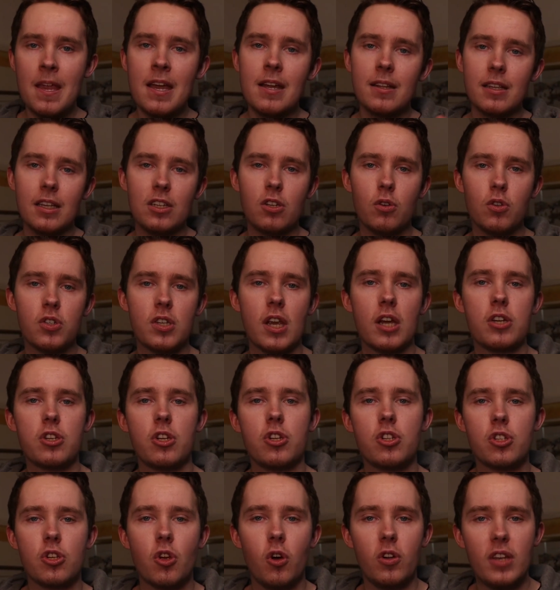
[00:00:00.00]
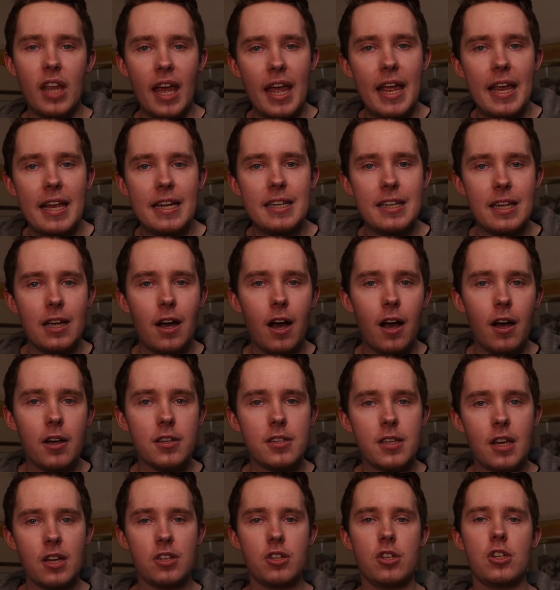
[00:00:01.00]
They do sessions called ADR
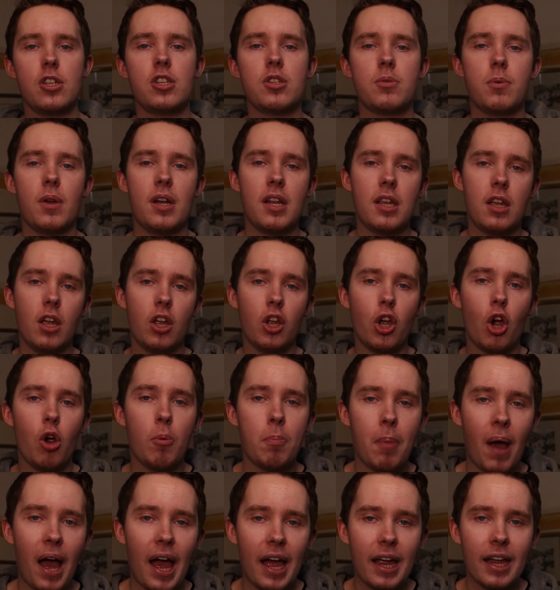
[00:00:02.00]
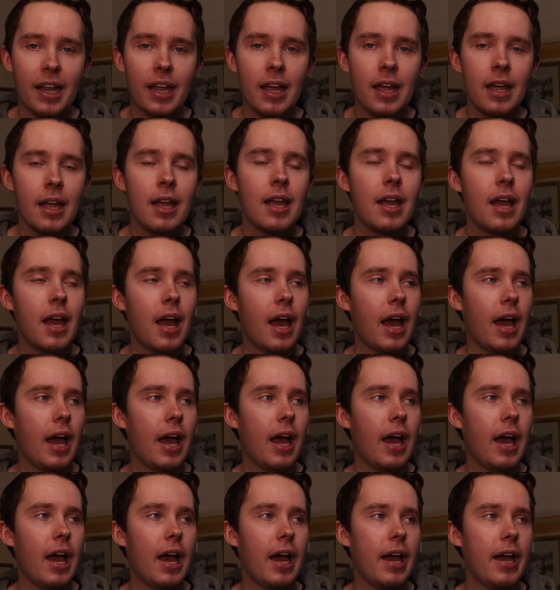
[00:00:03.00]
sessions where they can go back
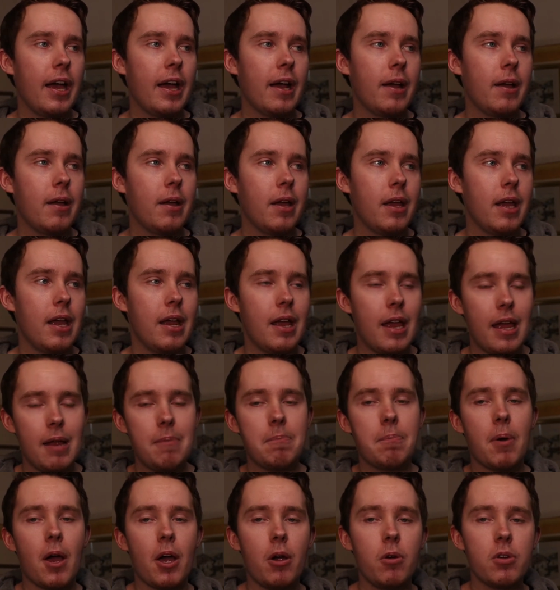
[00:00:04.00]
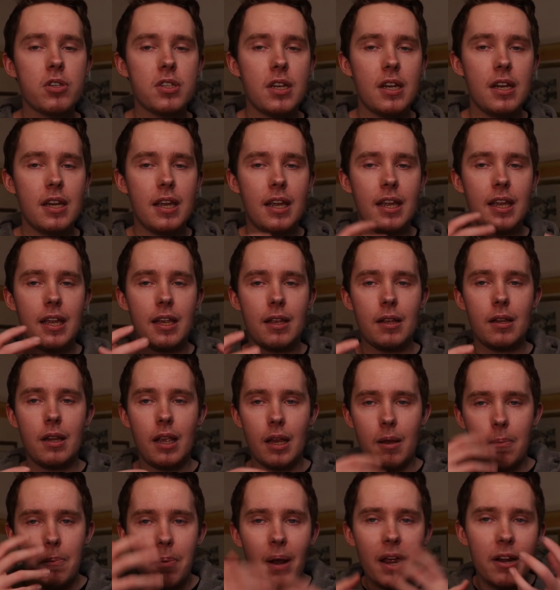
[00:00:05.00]
in post and they
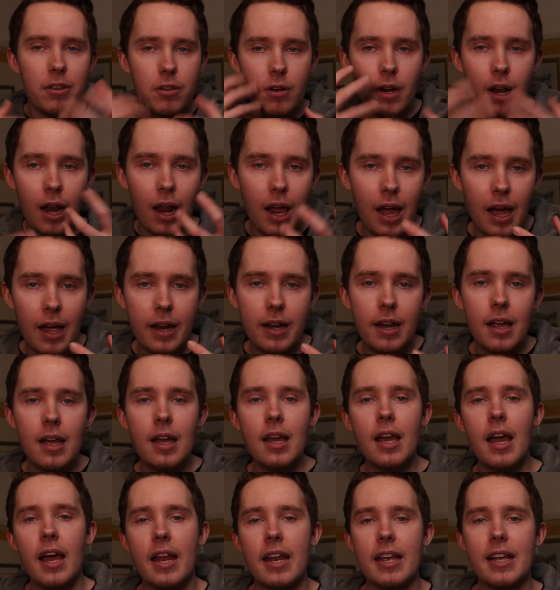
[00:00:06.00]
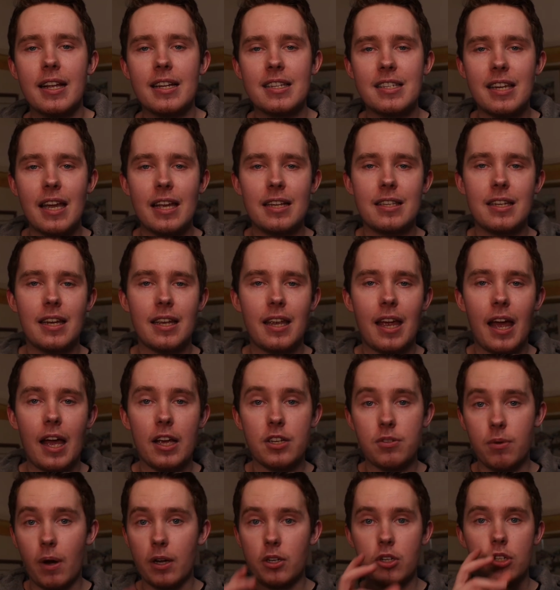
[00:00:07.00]
can play through the line and they can say to the
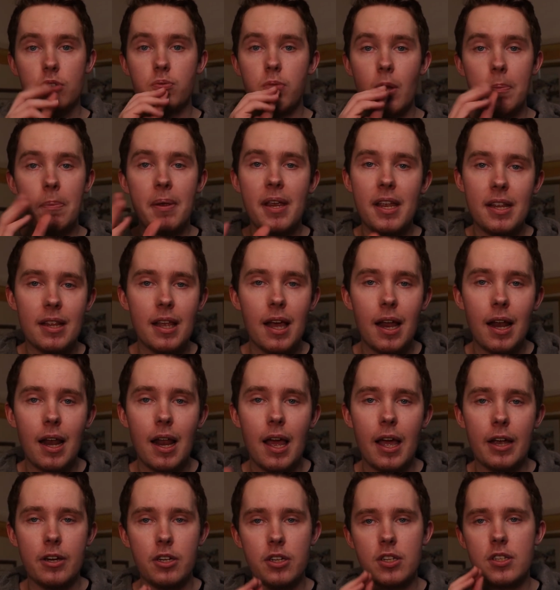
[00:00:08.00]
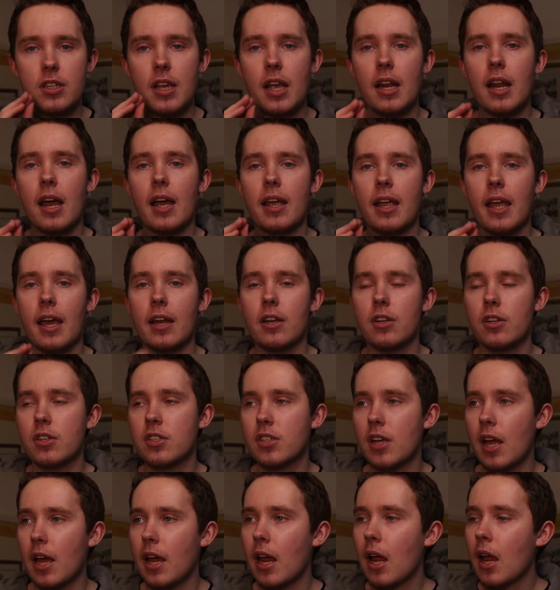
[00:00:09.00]
cast, right, just repeat that line, just say that again, just
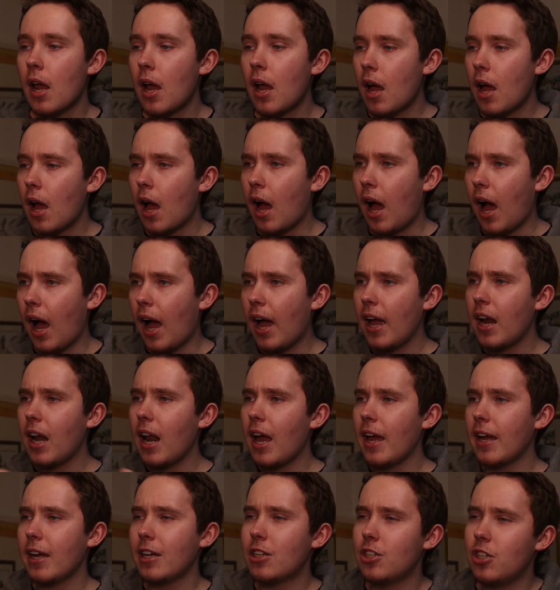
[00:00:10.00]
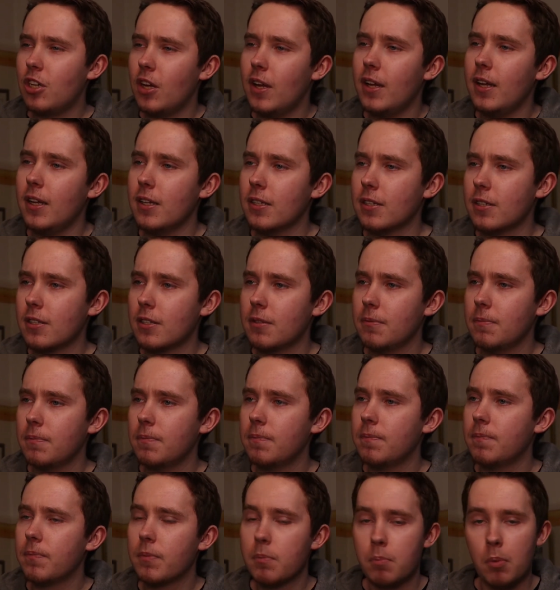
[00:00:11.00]
say, I like cheese,
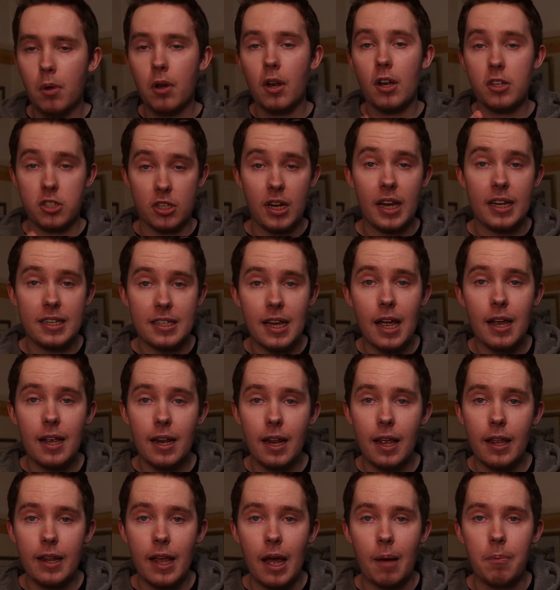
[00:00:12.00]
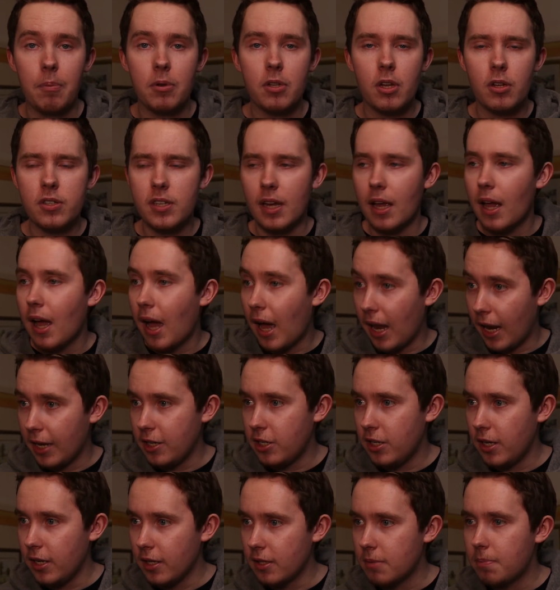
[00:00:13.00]
but exactly like that. But don't say I like
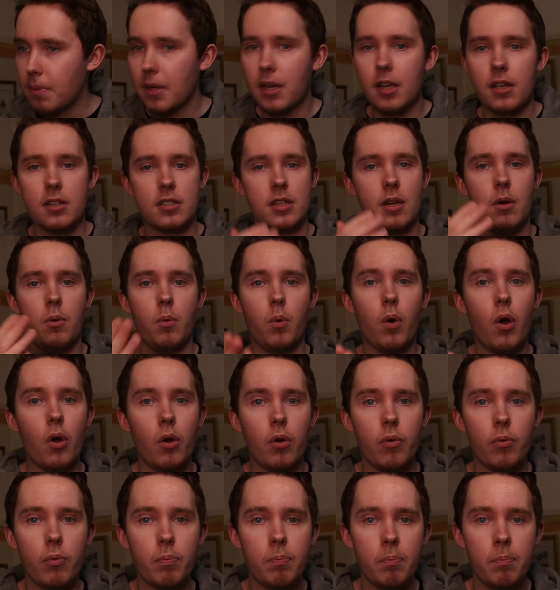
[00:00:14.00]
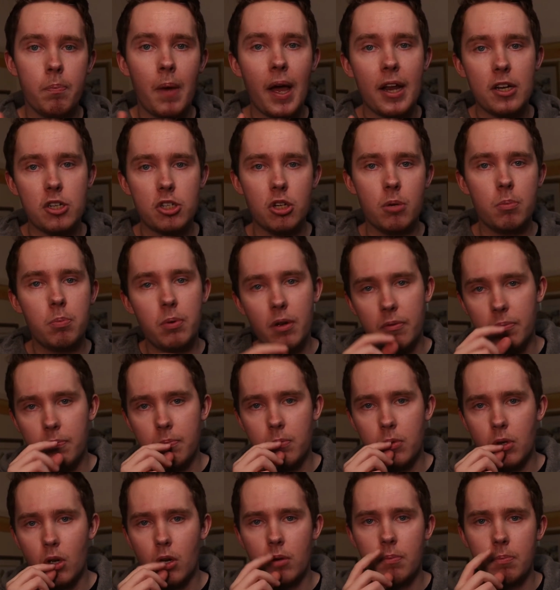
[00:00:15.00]
cheese because it won't match up with
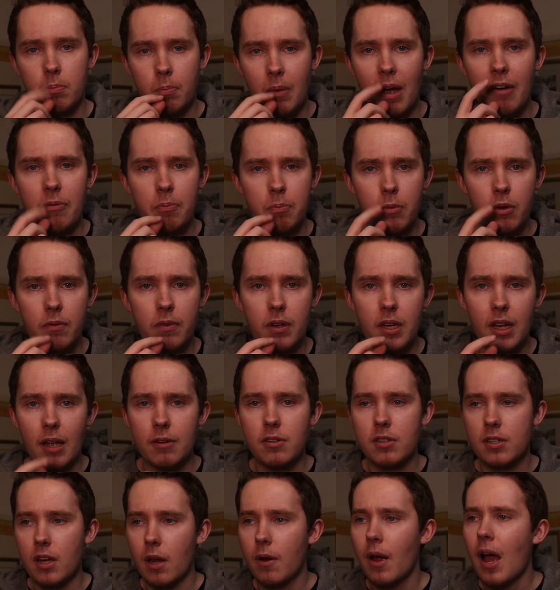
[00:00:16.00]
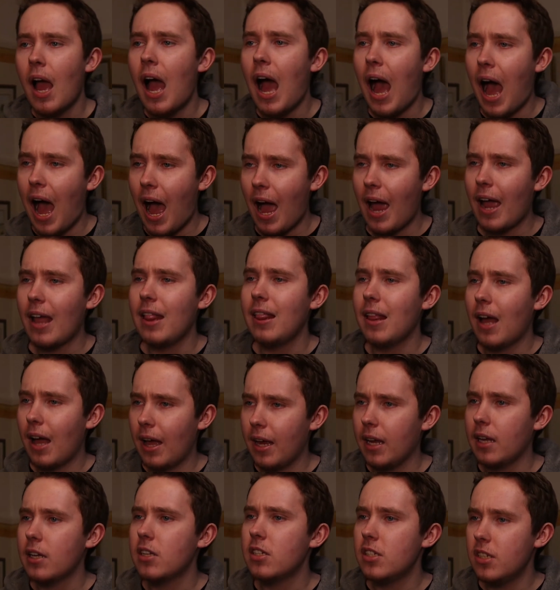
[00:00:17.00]
your mouth moving. You have to go, I
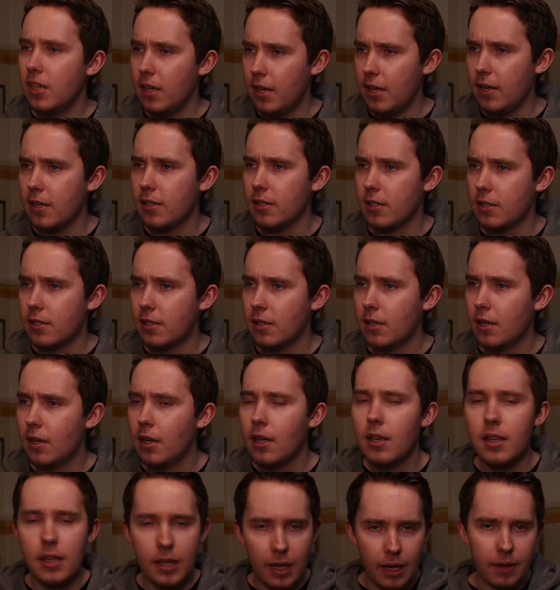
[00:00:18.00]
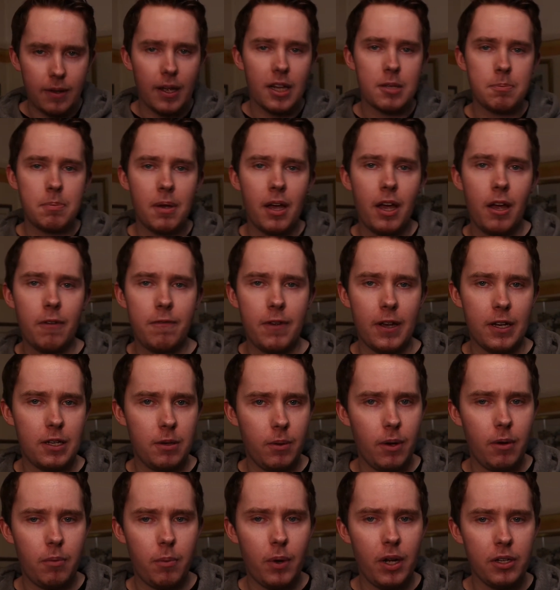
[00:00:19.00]
like cheese. Yeah, that's perfect.
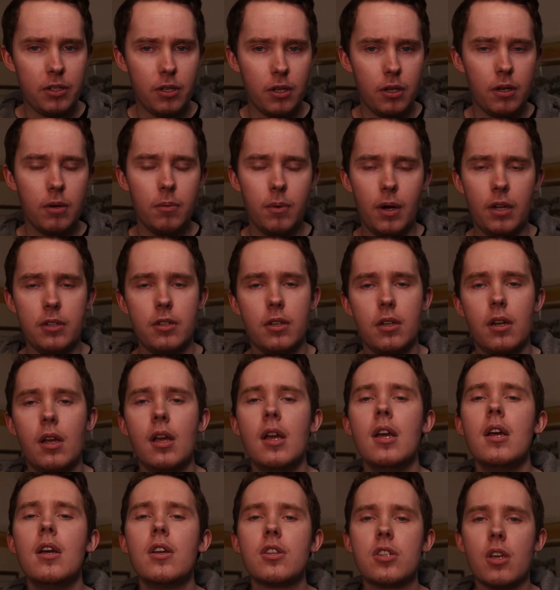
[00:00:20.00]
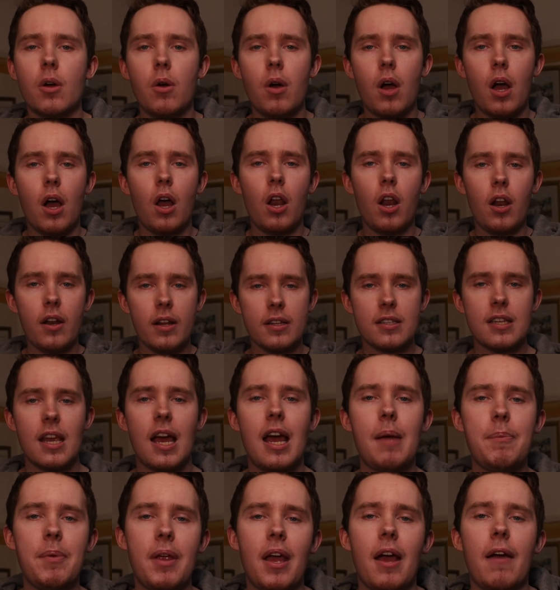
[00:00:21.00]
Well done. So a lot of the
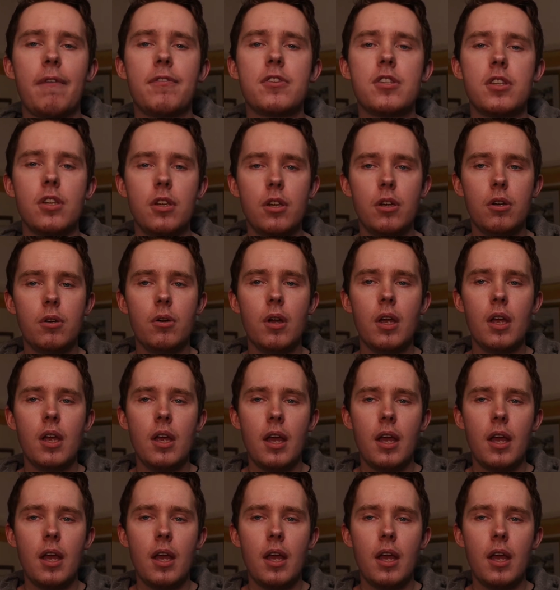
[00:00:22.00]
time you have to